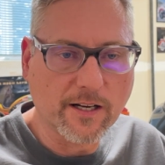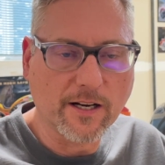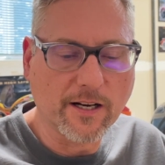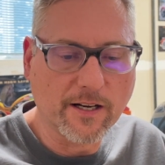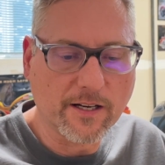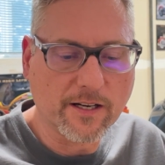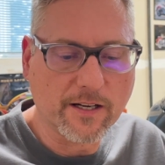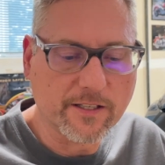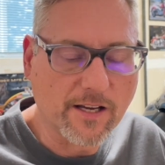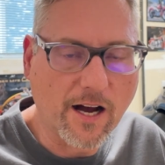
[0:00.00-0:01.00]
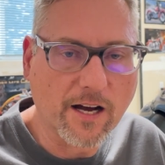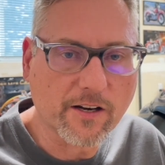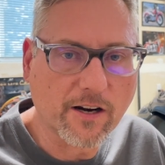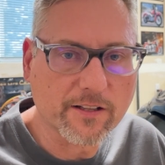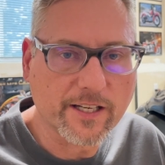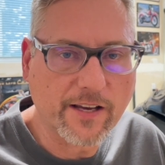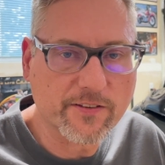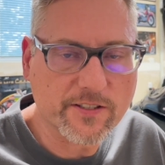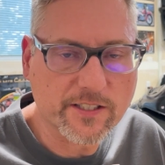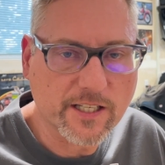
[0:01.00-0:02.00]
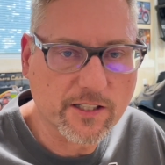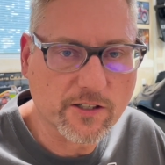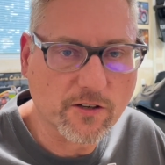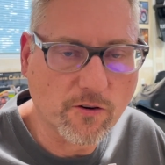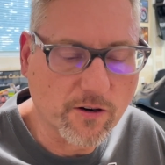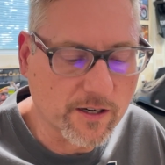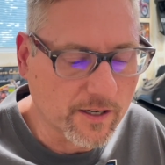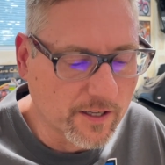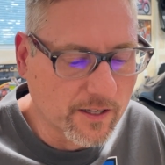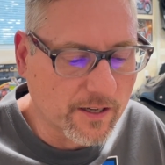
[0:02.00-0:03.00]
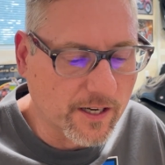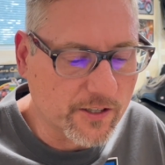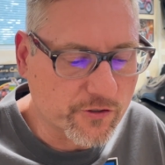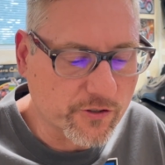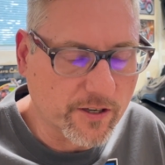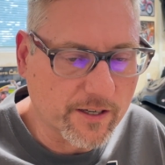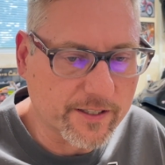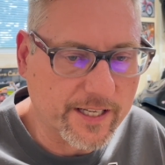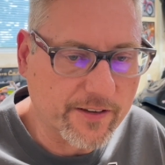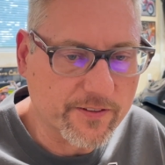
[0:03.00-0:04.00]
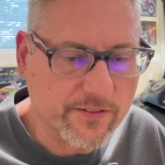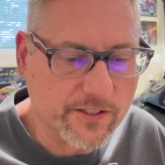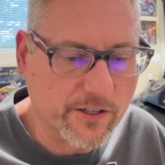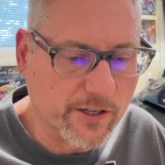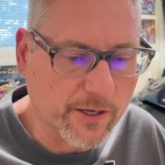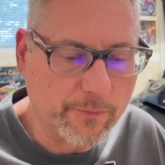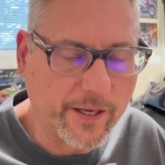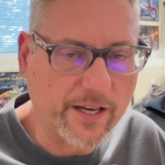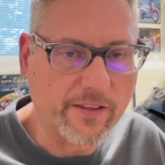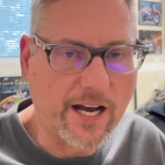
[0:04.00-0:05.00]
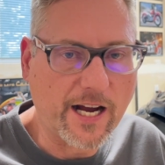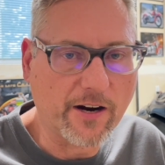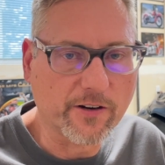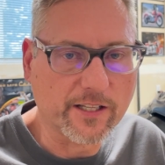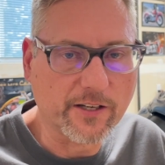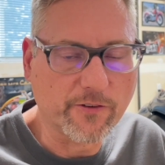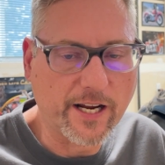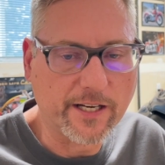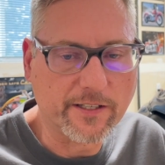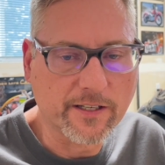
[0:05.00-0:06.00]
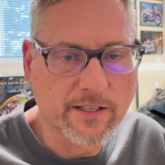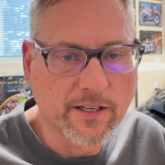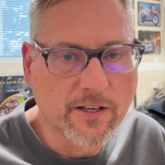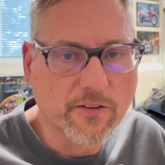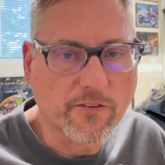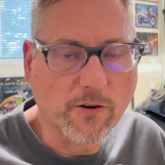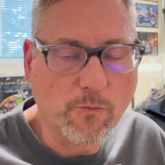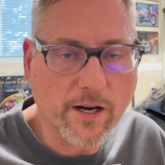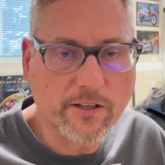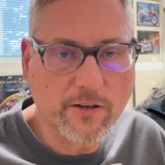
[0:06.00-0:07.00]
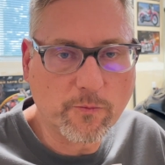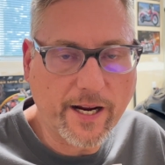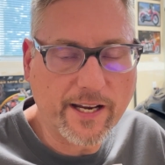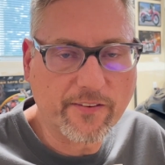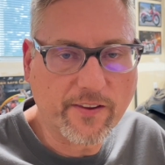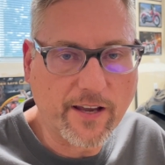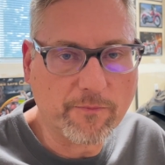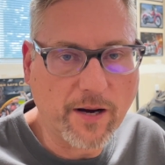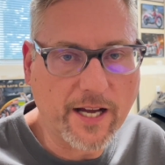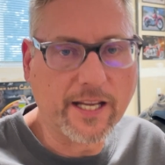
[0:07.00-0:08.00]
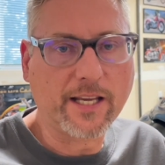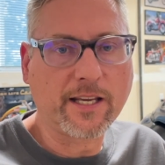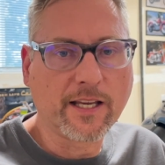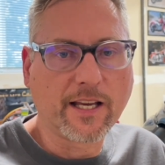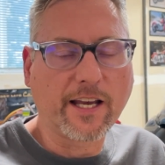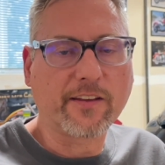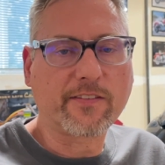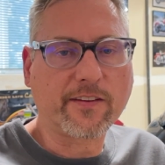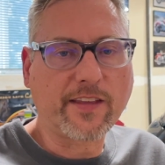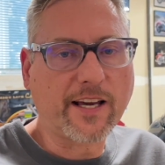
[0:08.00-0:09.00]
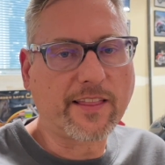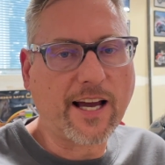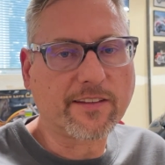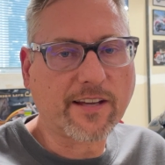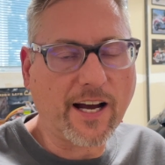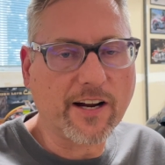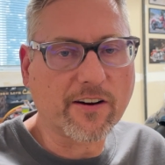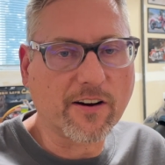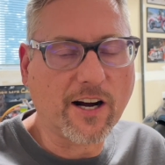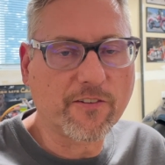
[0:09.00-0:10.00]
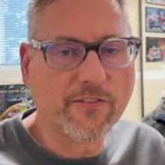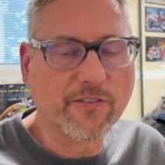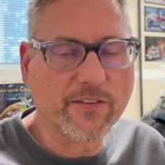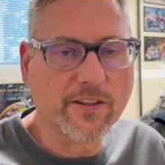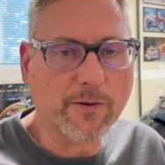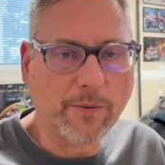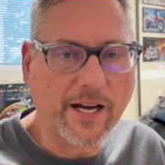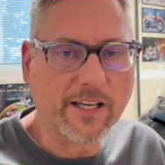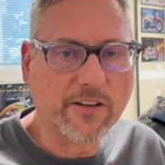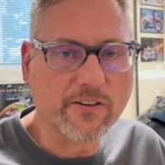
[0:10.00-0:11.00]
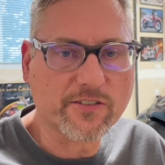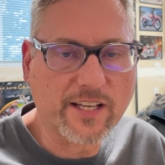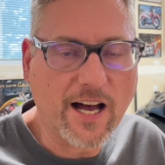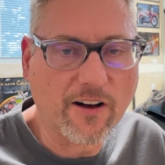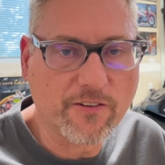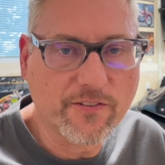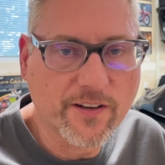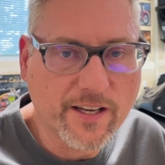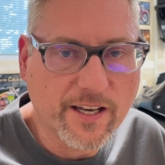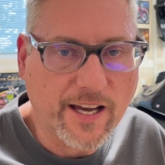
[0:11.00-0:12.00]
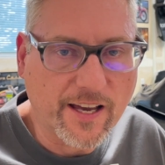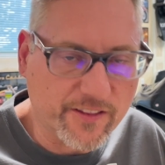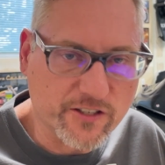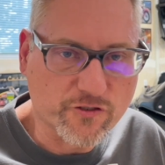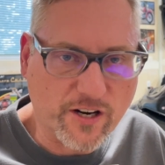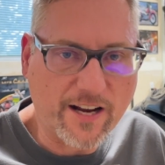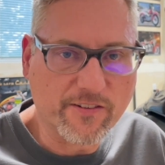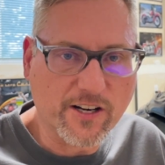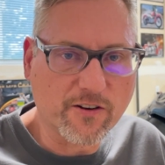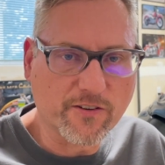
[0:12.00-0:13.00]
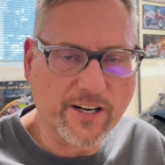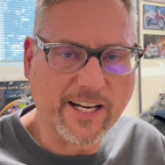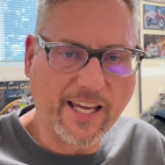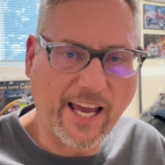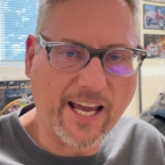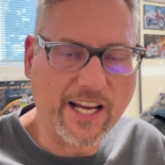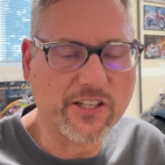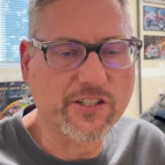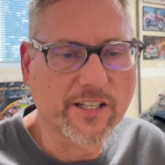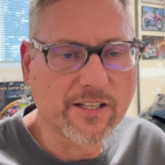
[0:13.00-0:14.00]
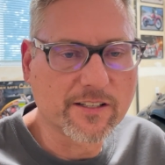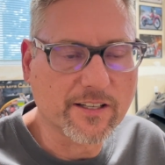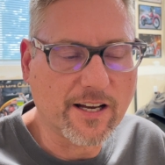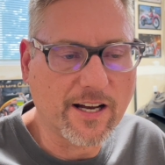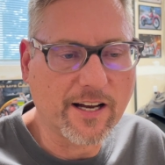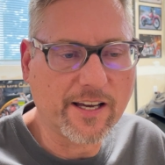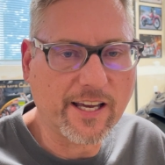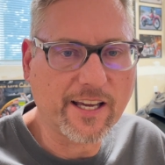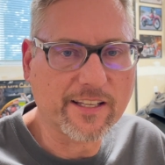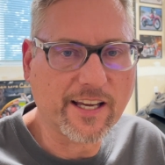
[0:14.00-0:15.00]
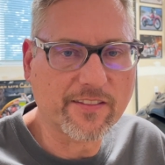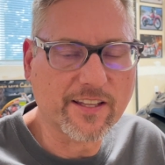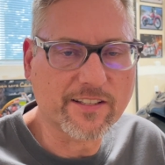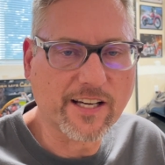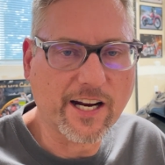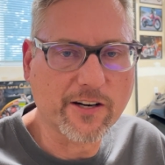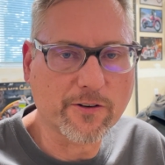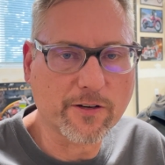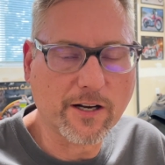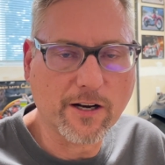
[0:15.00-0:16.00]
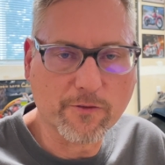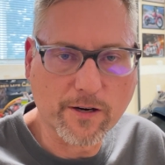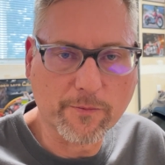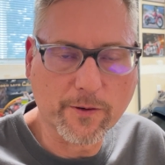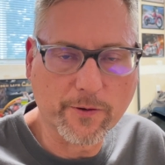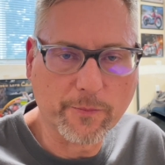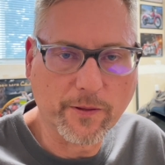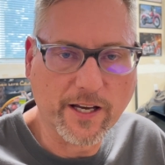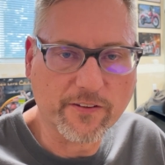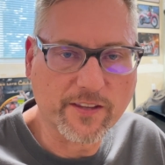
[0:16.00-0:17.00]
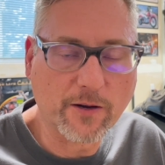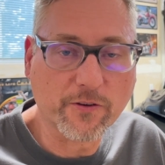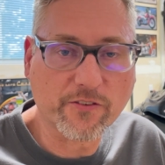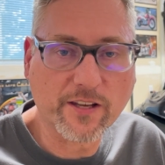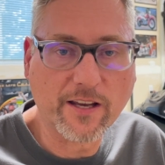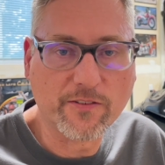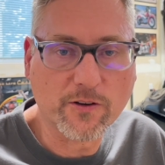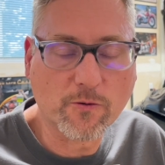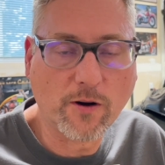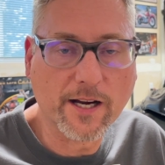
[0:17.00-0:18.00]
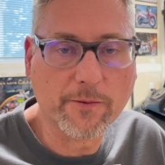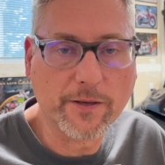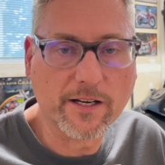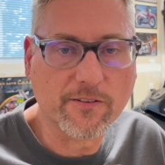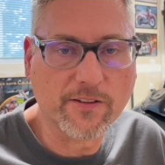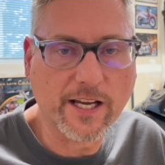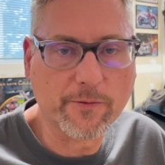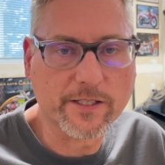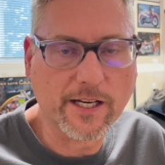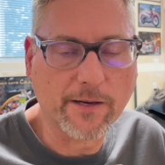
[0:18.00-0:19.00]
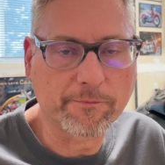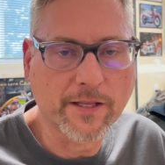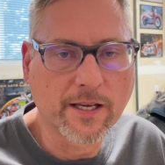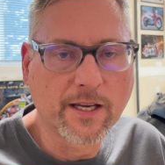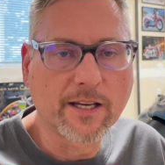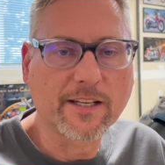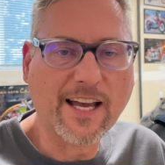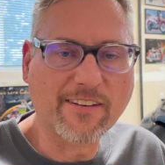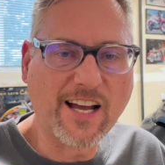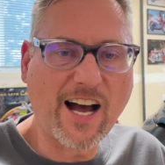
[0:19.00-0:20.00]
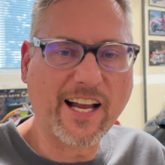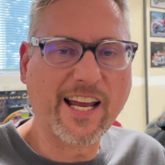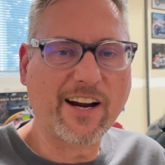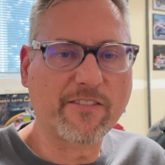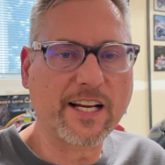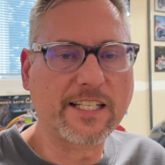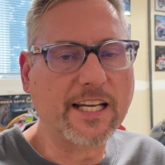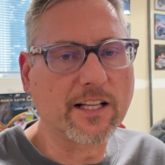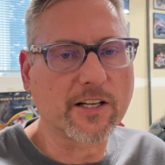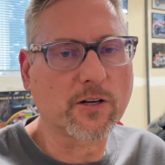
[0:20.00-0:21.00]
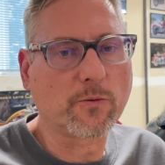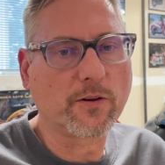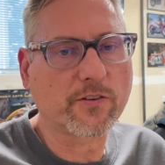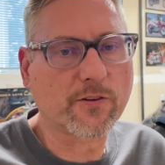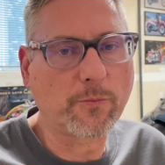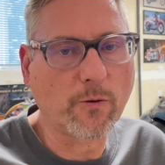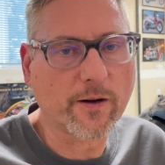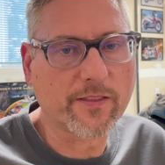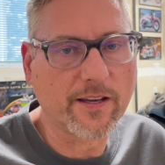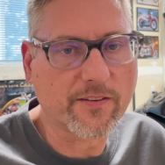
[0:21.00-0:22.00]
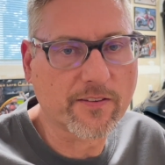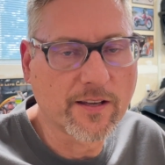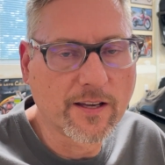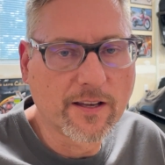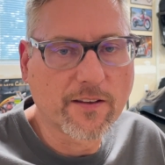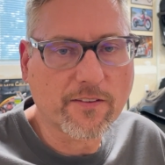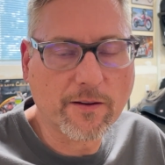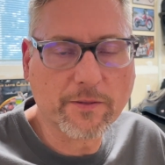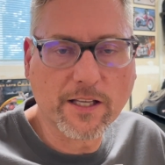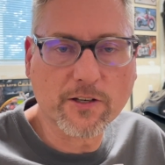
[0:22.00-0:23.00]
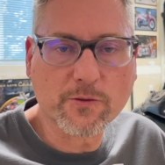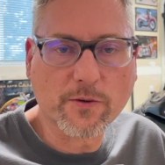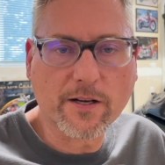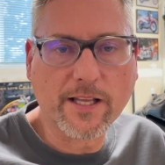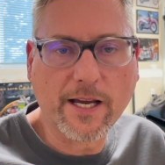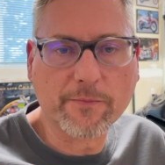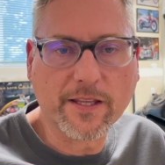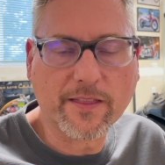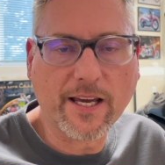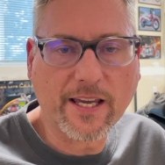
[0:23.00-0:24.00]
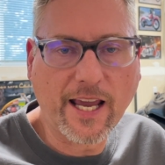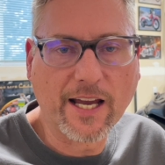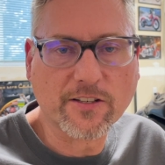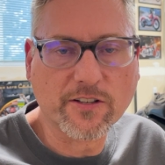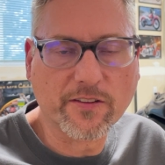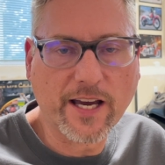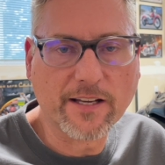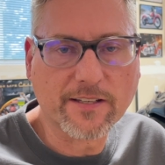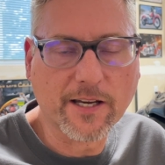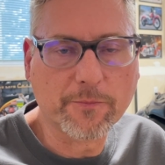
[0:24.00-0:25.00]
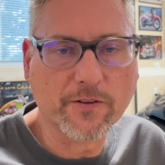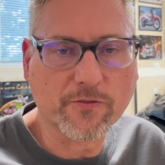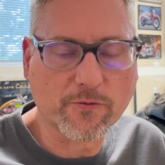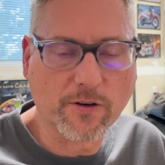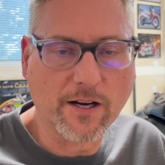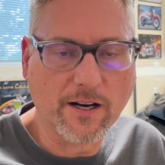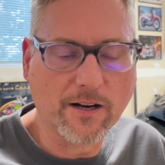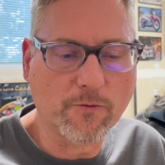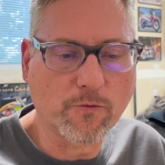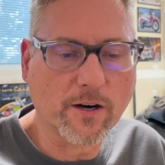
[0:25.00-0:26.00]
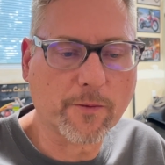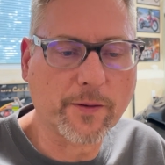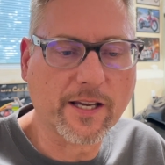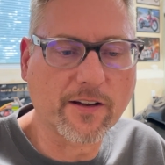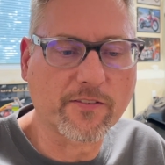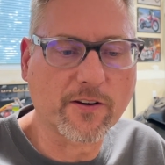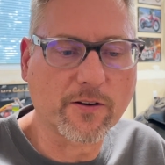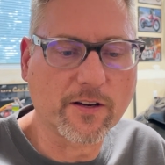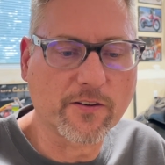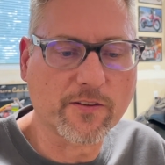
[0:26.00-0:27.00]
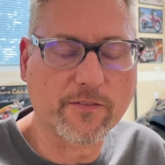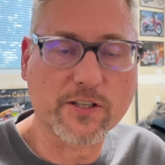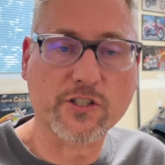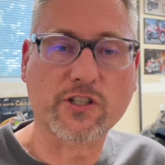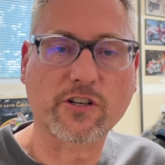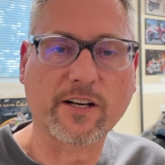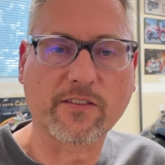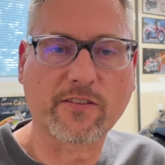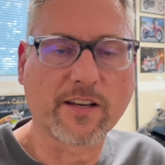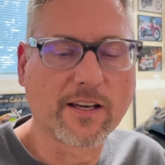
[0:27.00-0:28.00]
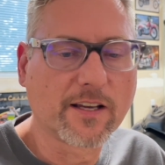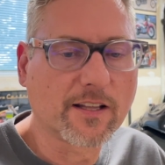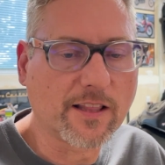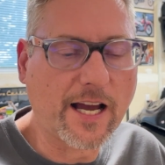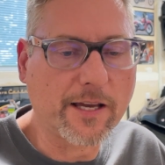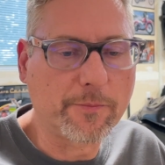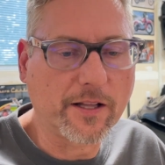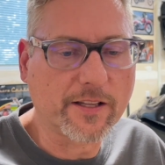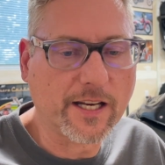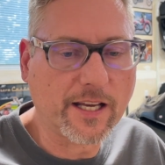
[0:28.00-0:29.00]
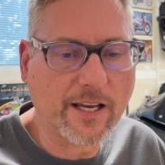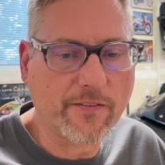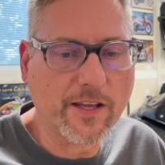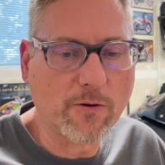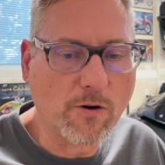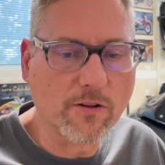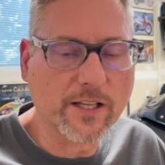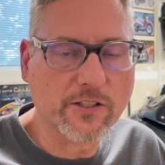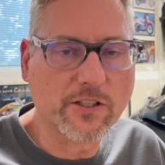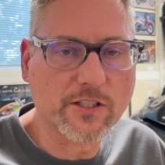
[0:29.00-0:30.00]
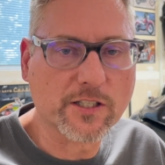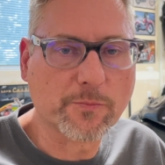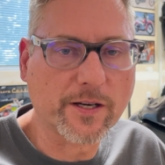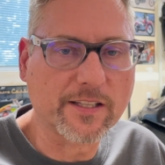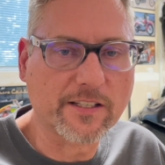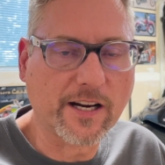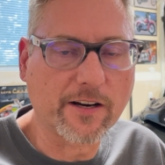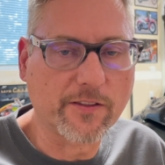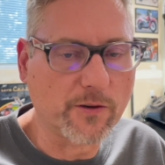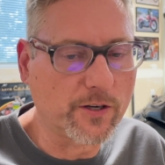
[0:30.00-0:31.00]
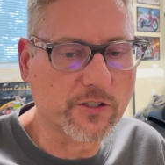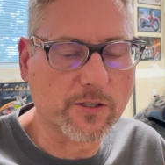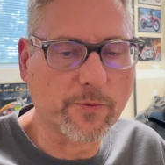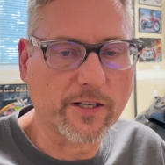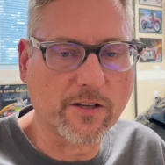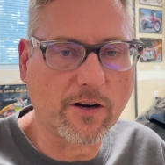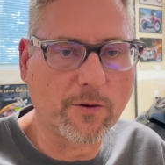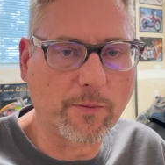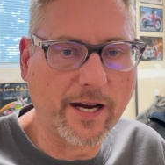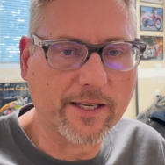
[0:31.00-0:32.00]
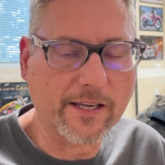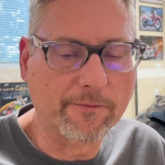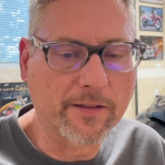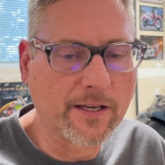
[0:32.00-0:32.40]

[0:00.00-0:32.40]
a, a non Harley Davidson dealer or a true Harley Davidson, you're going to pay that hourly rate. So one good way to save money is to take that tire off the bike yourself and then drive it over in a cage uh, and get the tire uh, rubber replaced. That will save you quite a bit of labor time. Now, not every dealer will support this. Some dealers will claim that they can't do that type of uh, work because it is of insurance liability and they won't let you just bring the tire and they want you to bring the whole bike in.